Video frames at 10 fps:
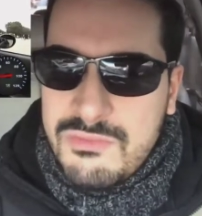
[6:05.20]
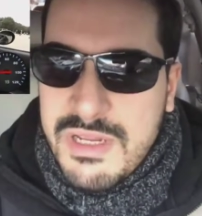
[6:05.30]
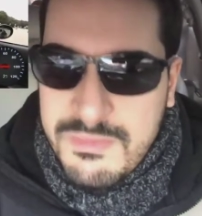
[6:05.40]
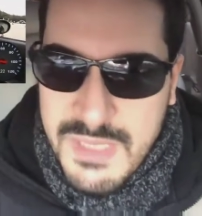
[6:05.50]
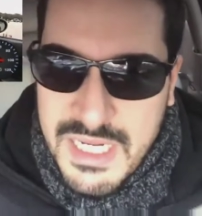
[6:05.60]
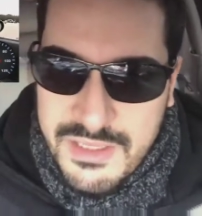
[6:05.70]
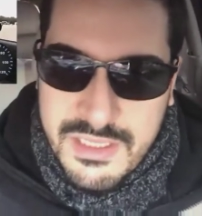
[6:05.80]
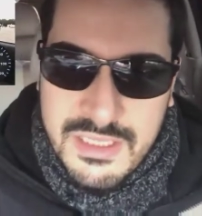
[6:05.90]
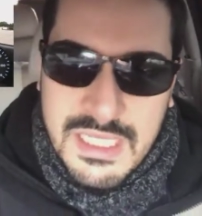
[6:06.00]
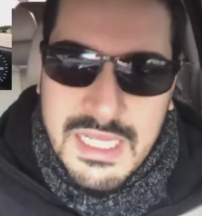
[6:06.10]
read about
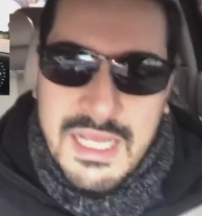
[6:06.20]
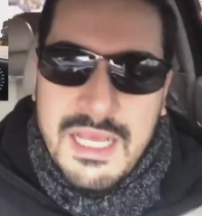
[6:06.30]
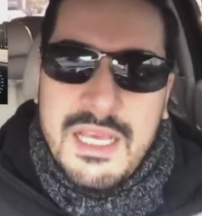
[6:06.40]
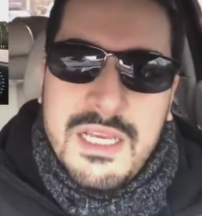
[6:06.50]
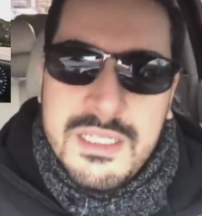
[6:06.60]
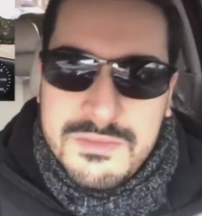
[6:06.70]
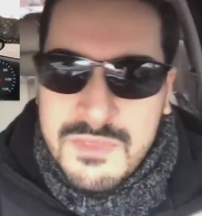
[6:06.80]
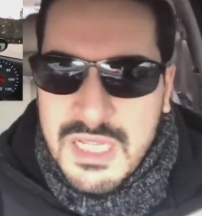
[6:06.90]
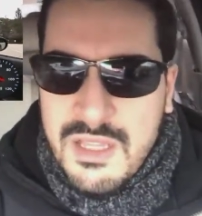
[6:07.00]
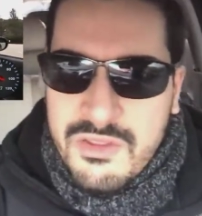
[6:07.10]
it, and
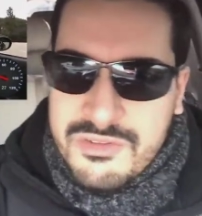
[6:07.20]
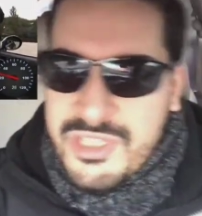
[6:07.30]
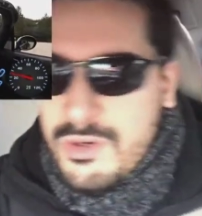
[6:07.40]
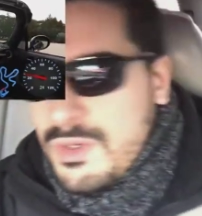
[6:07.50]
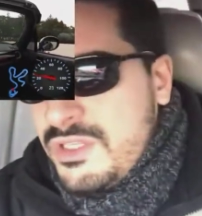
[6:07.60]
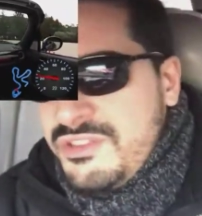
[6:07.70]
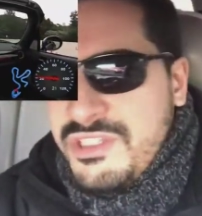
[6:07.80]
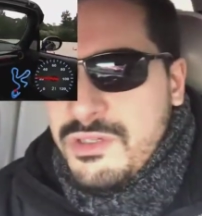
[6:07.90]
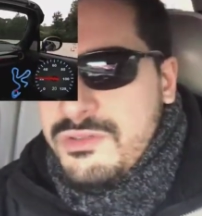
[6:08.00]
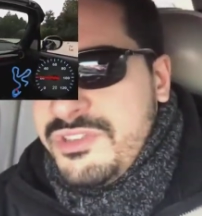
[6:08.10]
there's always
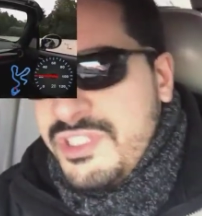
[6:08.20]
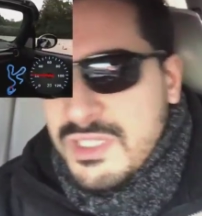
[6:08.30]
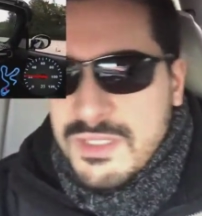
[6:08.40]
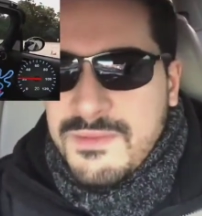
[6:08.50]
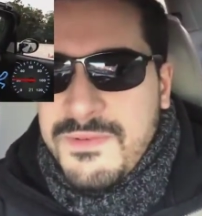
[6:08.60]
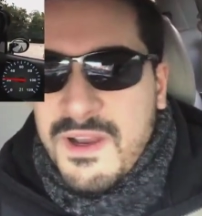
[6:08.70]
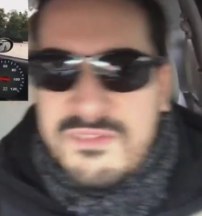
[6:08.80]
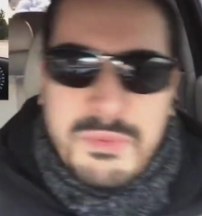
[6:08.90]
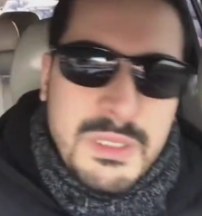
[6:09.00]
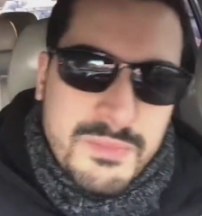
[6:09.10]
those
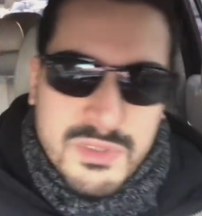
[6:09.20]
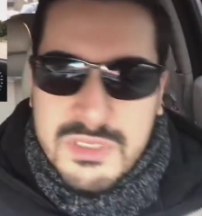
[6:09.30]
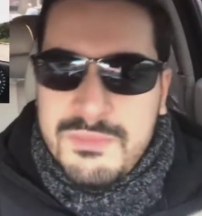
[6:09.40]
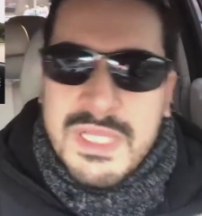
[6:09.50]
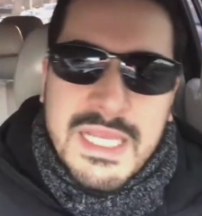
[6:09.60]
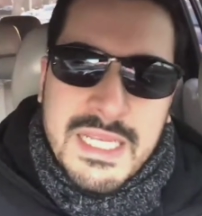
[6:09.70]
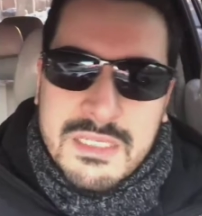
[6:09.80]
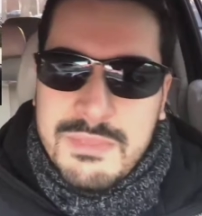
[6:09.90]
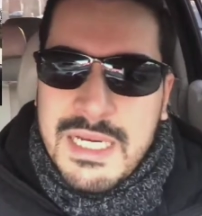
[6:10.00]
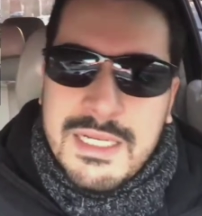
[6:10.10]
five people complaining
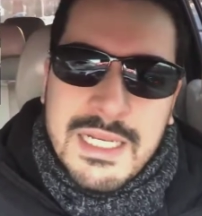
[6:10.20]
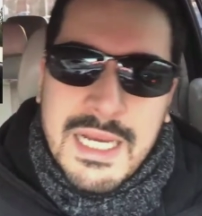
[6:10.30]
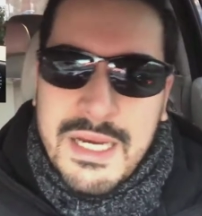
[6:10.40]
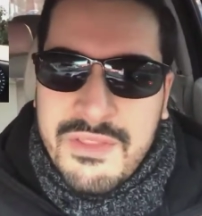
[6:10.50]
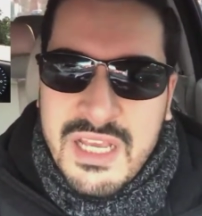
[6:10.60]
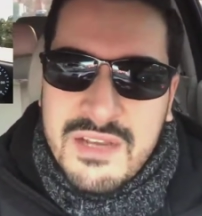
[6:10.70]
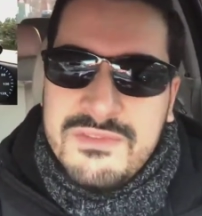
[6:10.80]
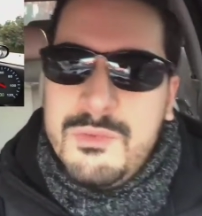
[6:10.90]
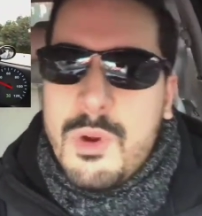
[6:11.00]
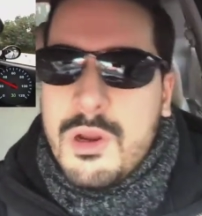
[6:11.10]
about how they have
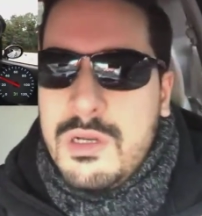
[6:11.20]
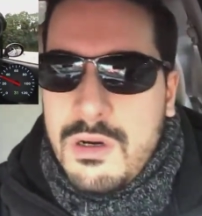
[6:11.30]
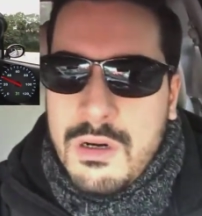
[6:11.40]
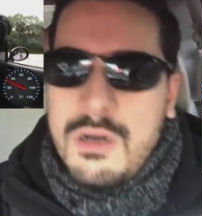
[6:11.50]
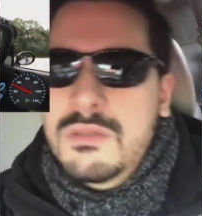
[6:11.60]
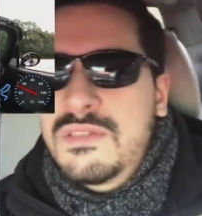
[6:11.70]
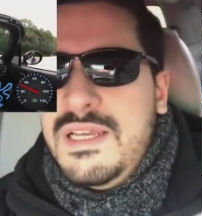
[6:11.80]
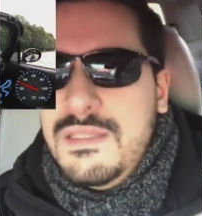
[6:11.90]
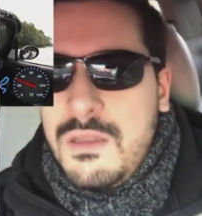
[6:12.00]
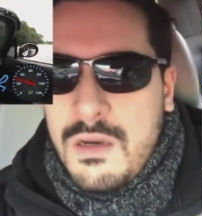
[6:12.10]
to work all
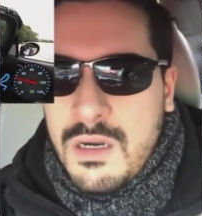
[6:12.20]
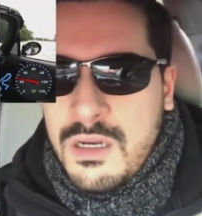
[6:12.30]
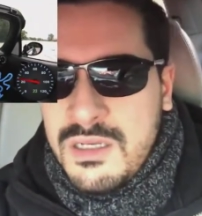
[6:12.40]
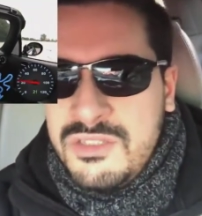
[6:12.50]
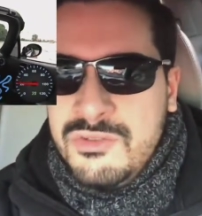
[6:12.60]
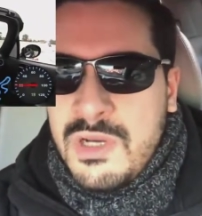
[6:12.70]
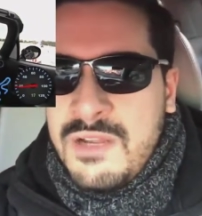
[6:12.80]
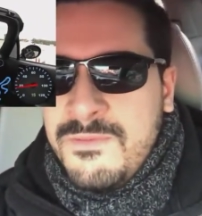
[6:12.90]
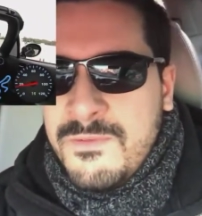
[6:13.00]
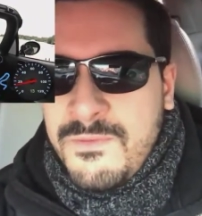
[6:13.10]
day long and
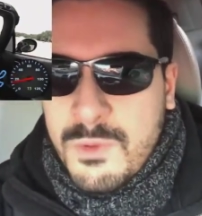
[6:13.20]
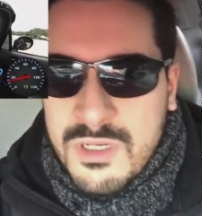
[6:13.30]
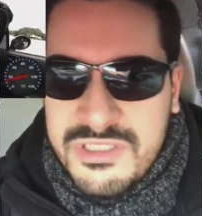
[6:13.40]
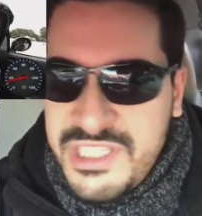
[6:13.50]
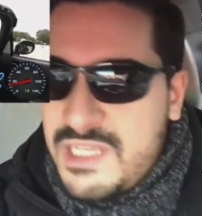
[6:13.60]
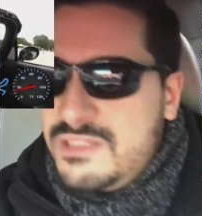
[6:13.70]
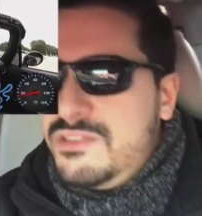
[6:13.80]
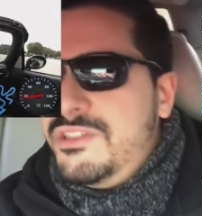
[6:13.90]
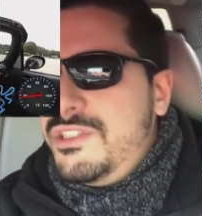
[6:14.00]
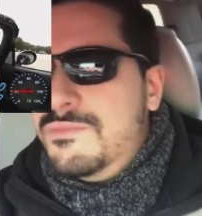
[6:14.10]
drive for 40
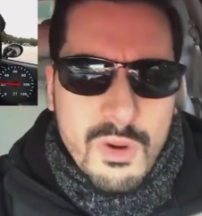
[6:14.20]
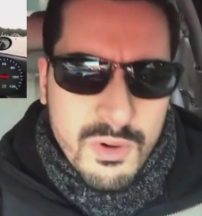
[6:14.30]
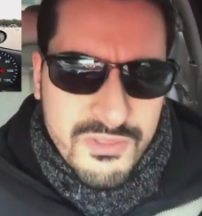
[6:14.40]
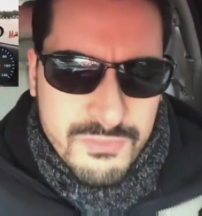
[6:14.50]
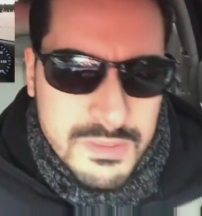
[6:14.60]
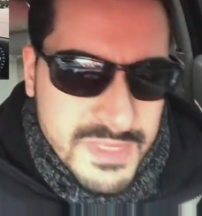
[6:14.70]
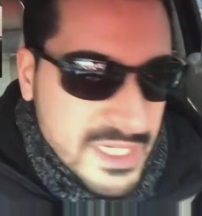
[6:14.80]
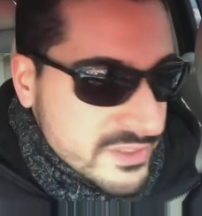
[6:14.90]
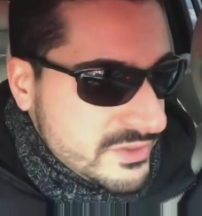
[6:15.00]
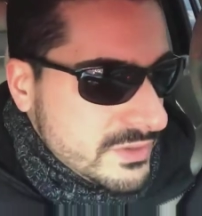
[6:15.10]
seconds or 3
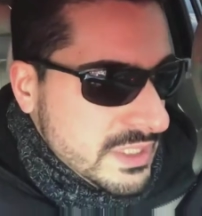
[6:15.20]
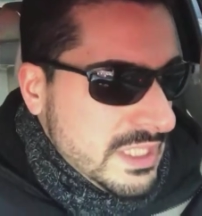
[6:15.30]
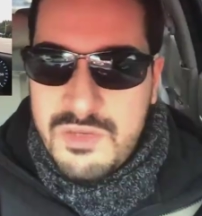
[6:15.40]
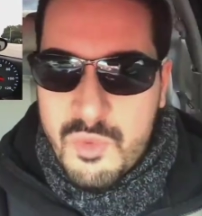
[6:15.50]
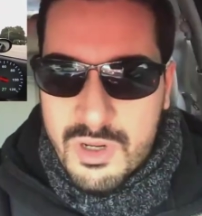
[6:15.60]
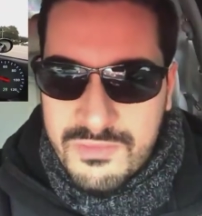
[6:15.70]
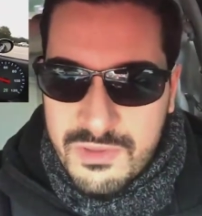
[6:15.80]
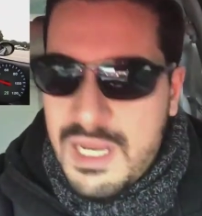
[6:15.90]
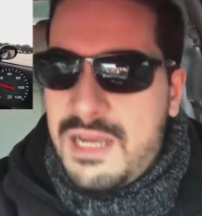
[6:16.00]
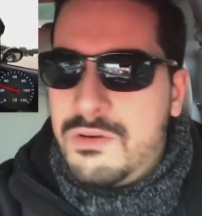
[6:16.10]
minutes and work
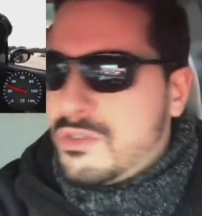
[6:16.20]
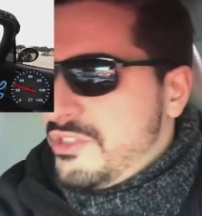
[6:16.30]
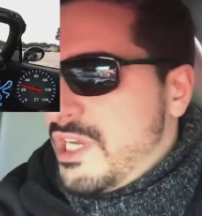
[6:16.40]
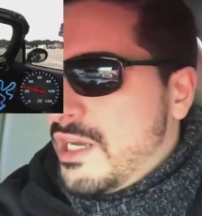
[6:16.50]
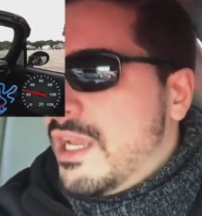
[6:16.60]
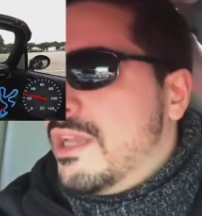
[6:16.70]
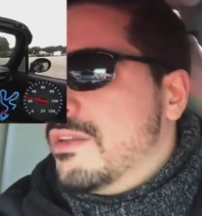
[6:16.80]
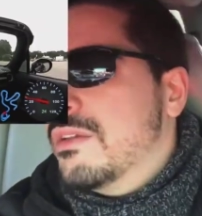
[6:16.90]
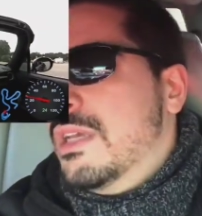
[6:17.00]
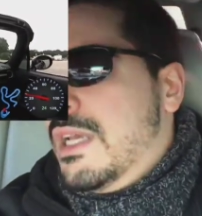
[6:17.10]
for hours on
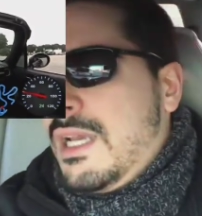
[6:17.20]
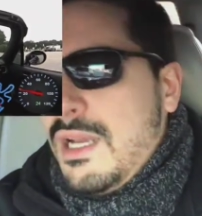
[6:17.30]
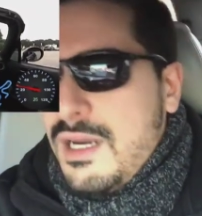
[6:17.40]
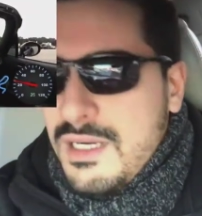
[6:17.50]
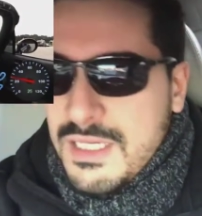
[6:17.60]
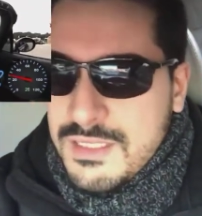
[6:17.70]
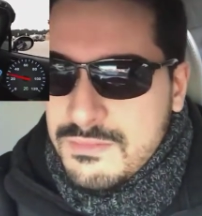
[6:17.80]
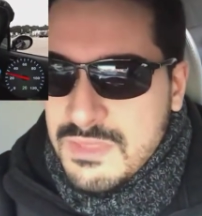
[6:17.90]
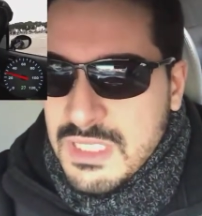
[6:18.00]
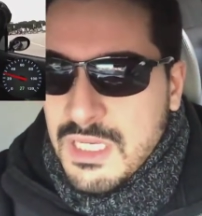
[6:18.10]
end.